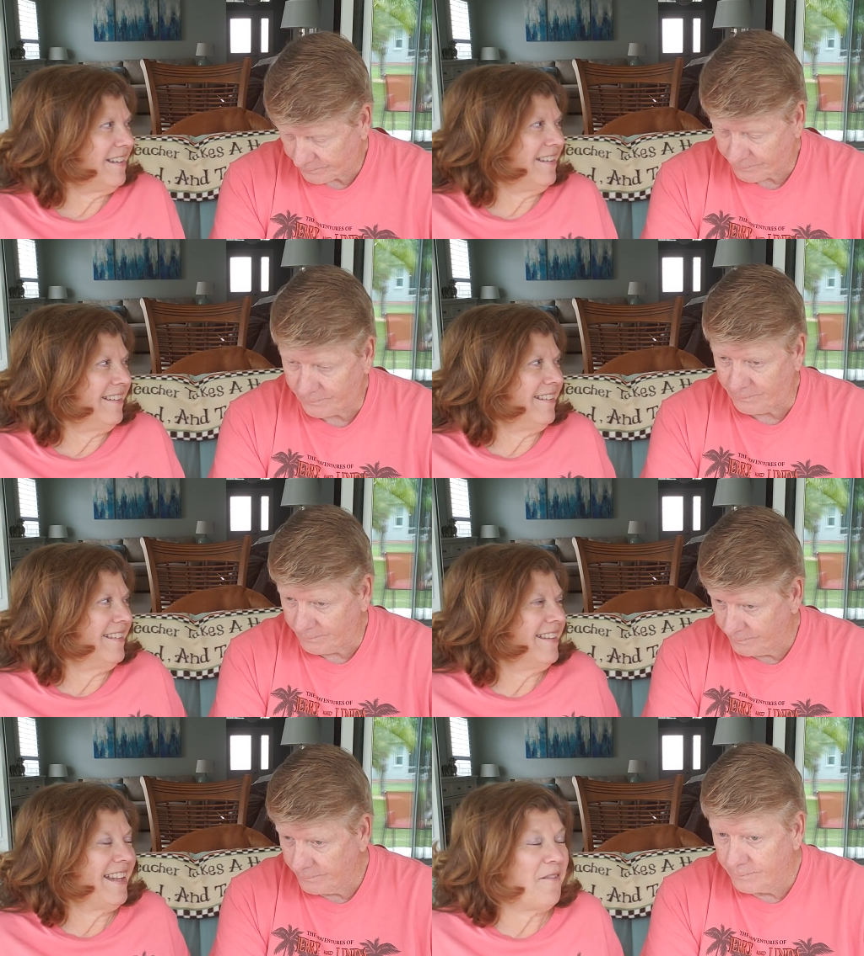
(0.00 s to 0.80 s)

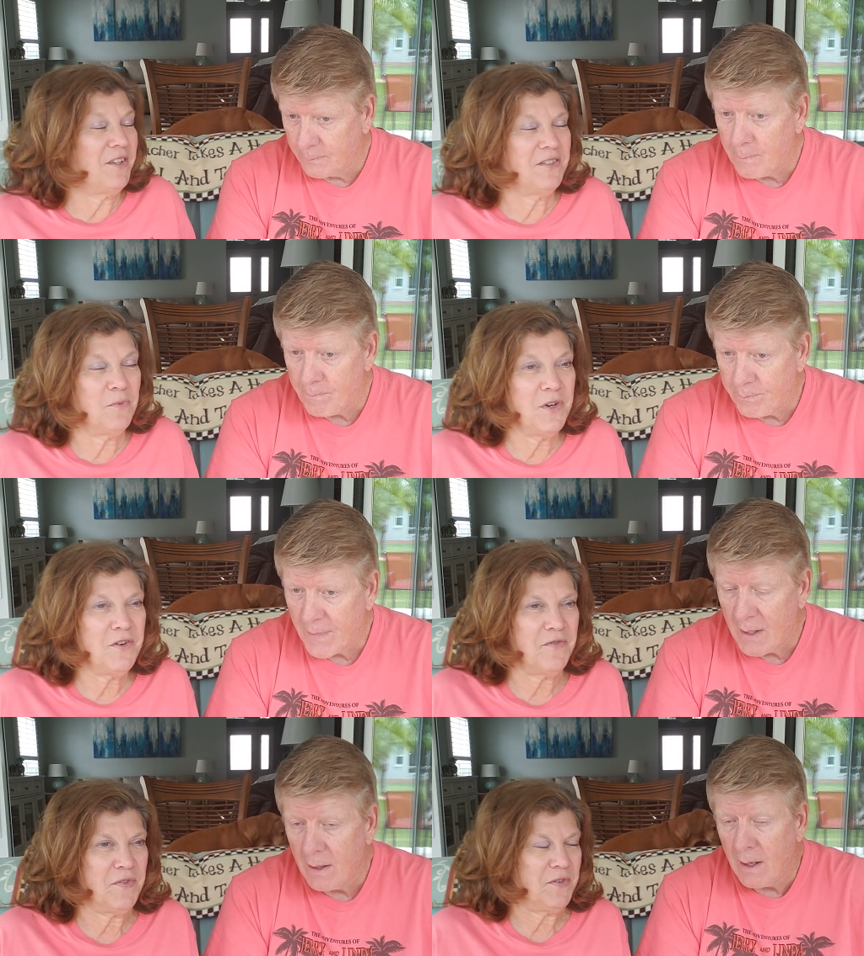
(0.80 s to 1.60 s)
Speaker 1: That was
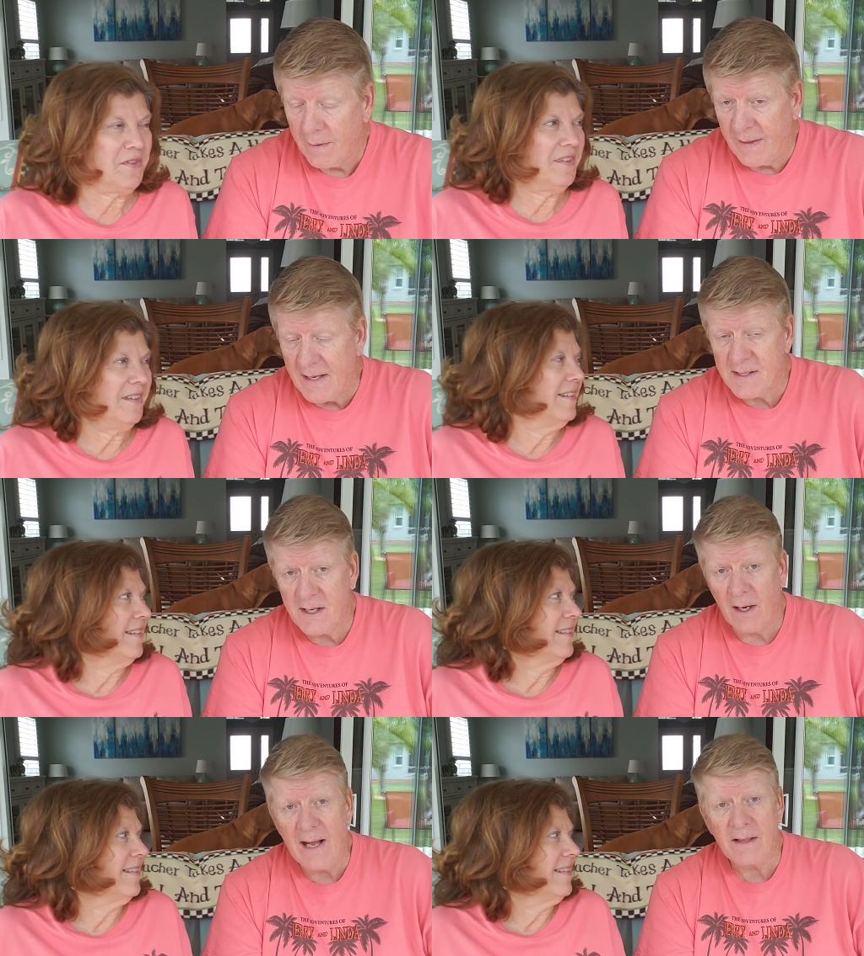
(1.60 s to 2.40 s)
wonderful.
Speaker 2: They
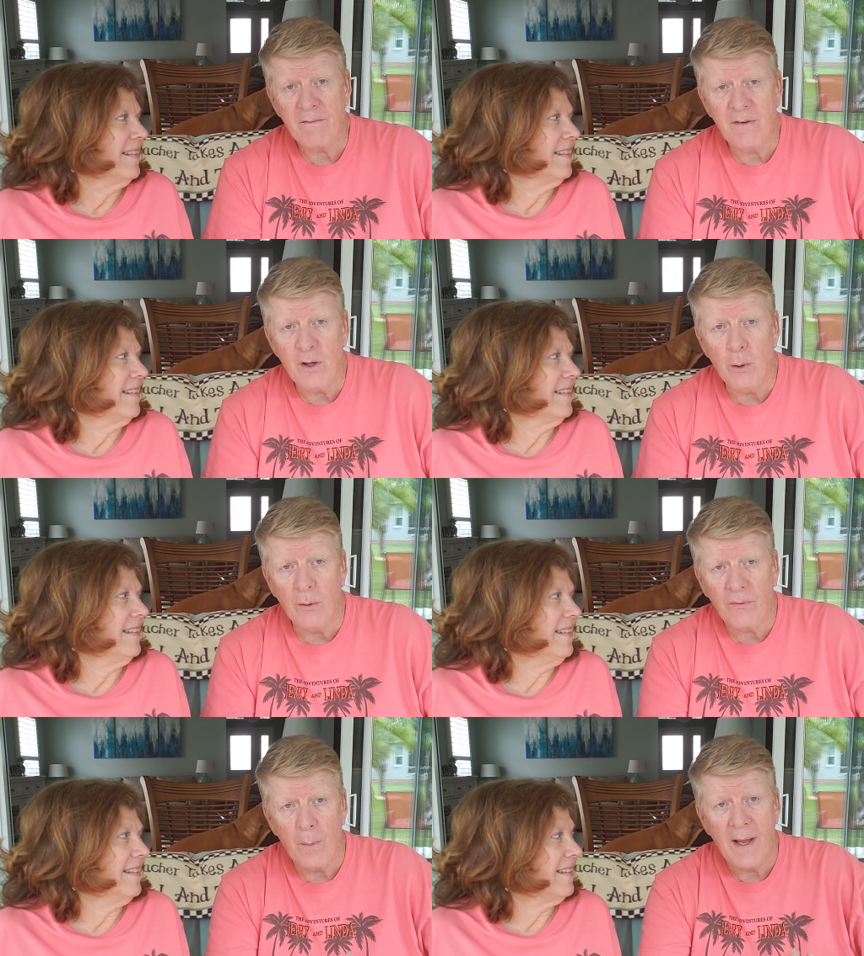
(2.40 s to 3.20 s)
still had the
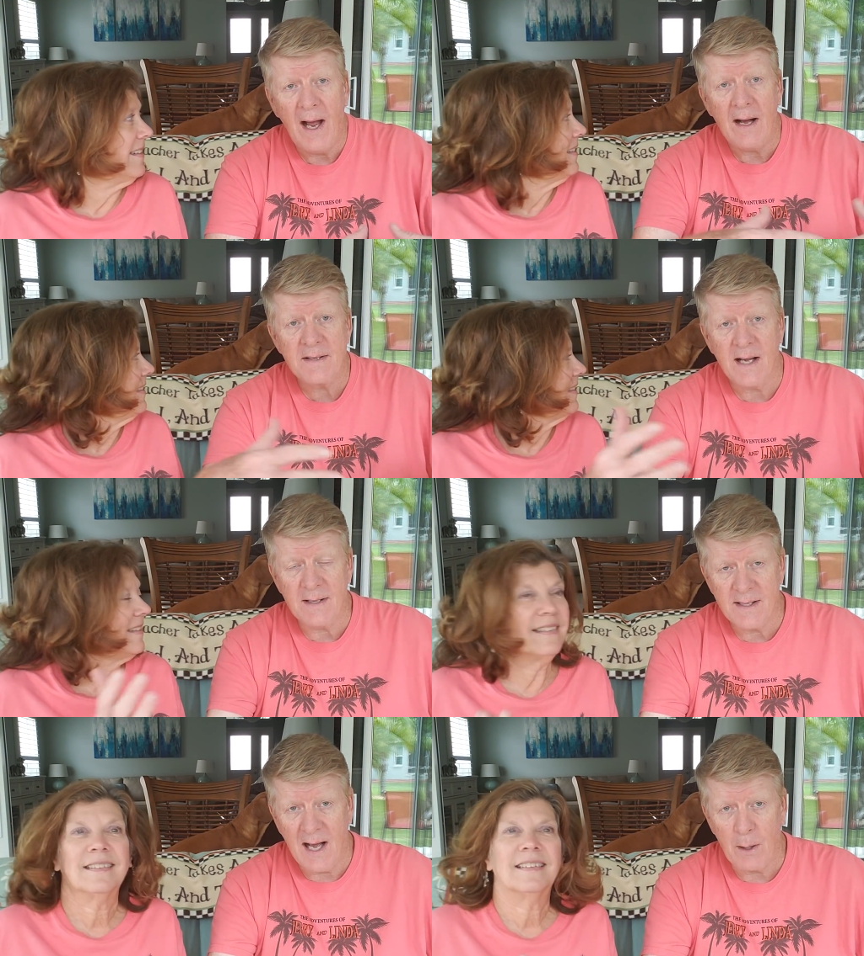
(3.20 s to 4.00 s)
view from the house
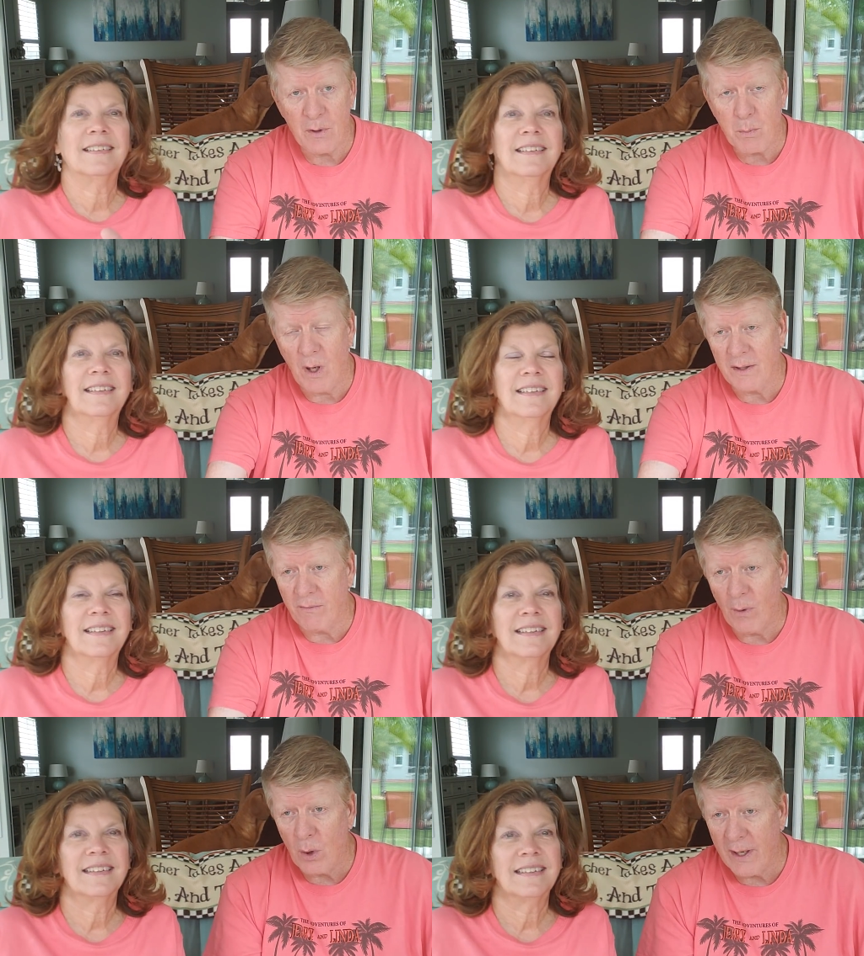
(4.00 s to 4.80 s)
outside, which brought
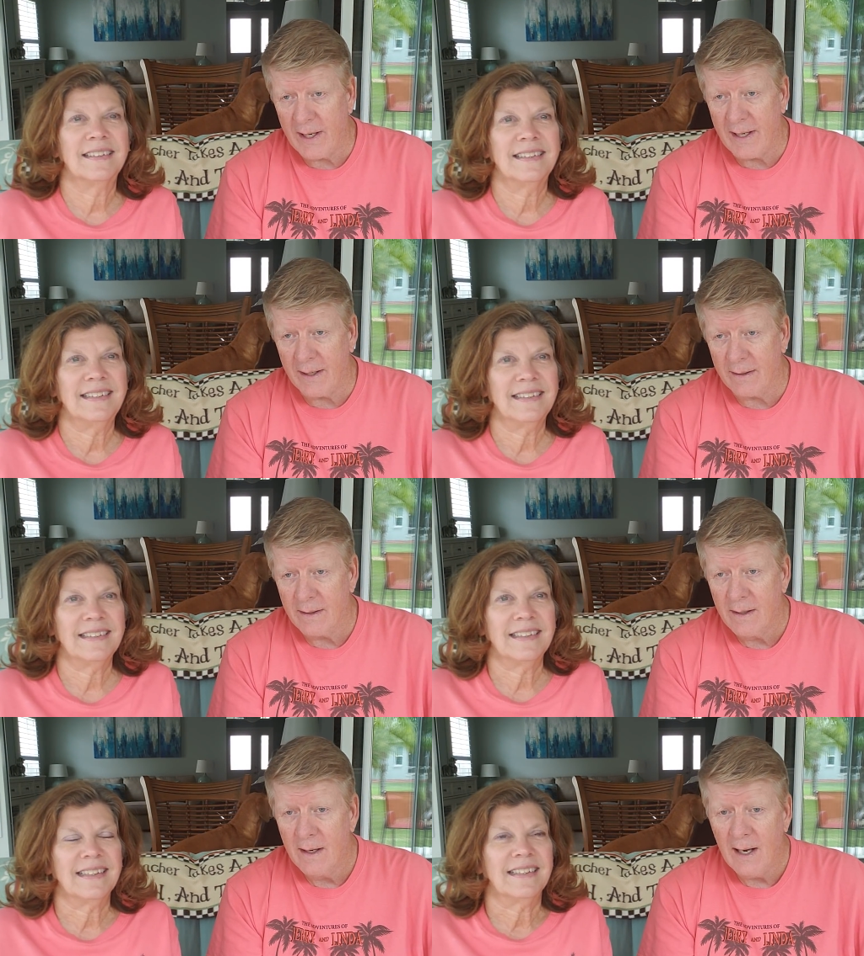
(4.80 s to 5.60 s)
the Florida
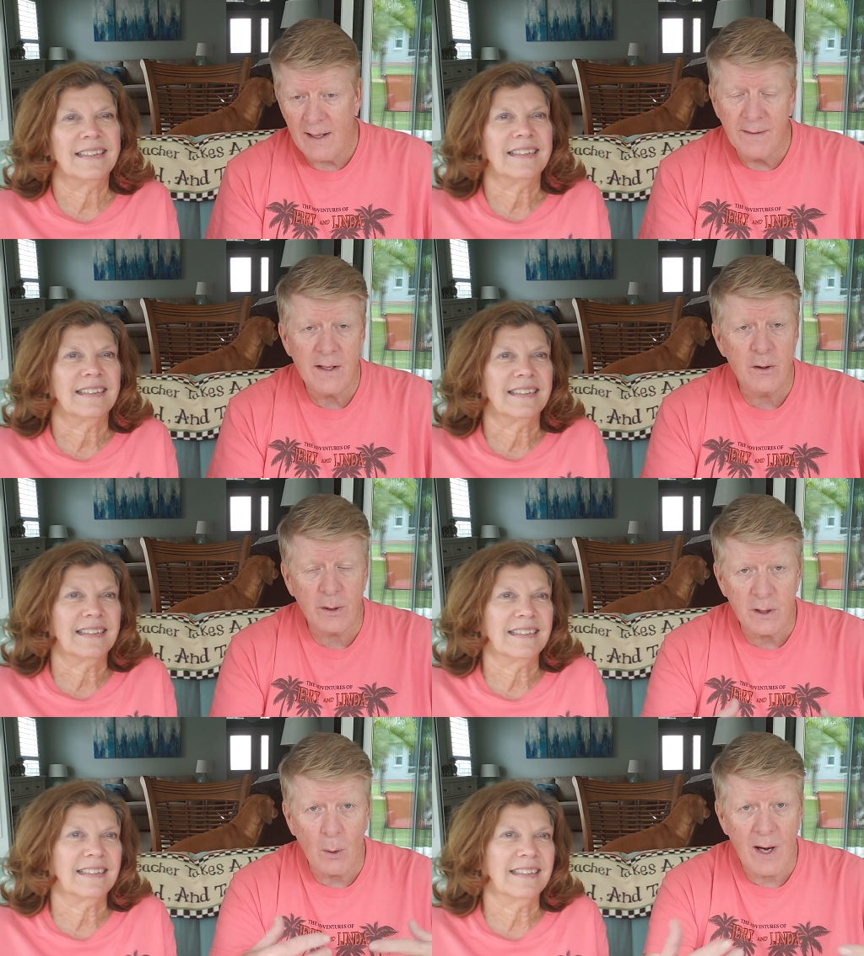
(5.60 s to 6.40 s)
in, and then
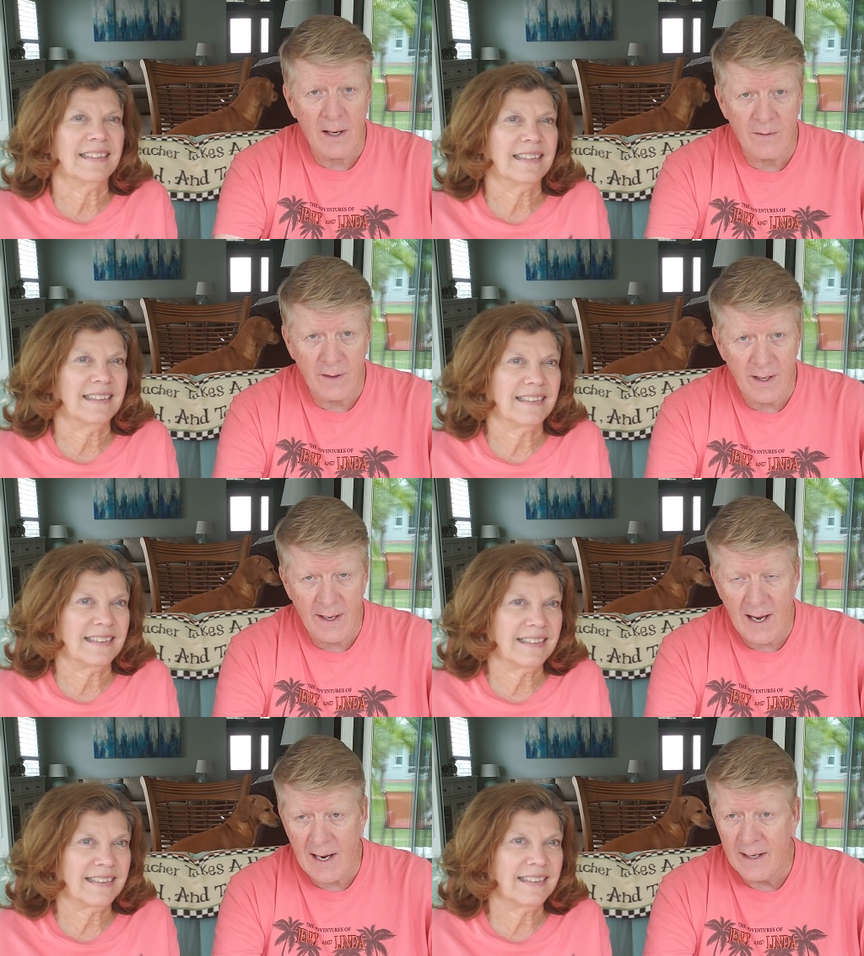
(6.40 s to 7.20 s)
you could go out on the
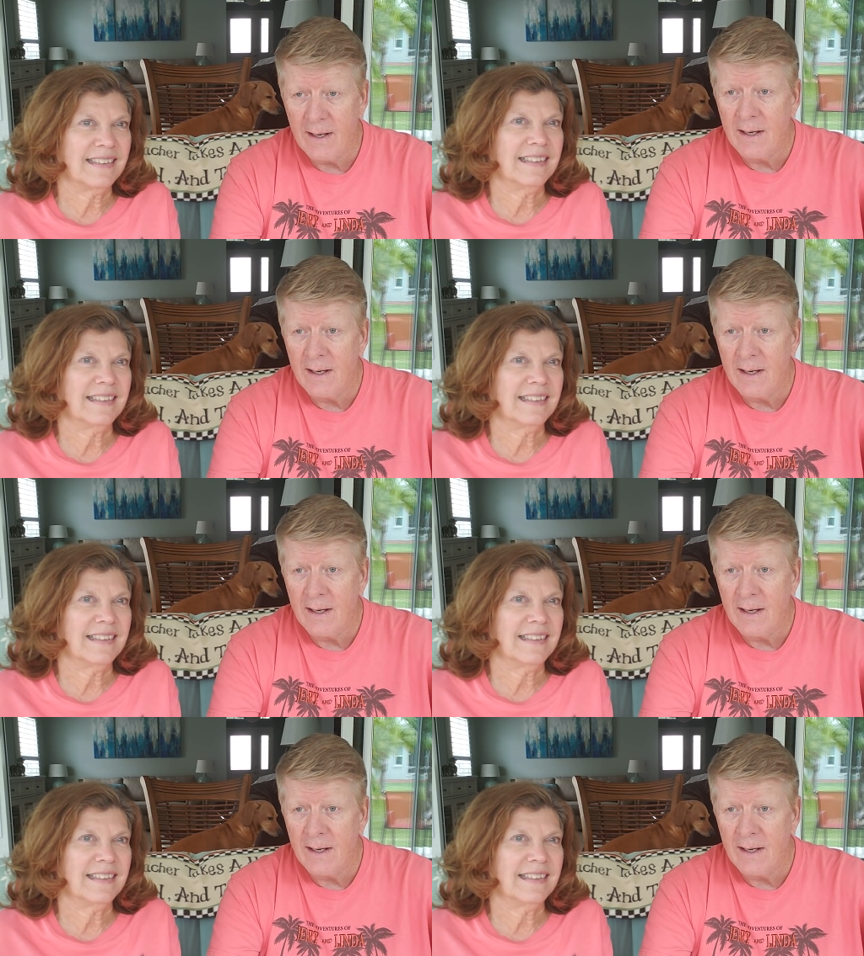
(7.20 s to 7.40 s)
lanai,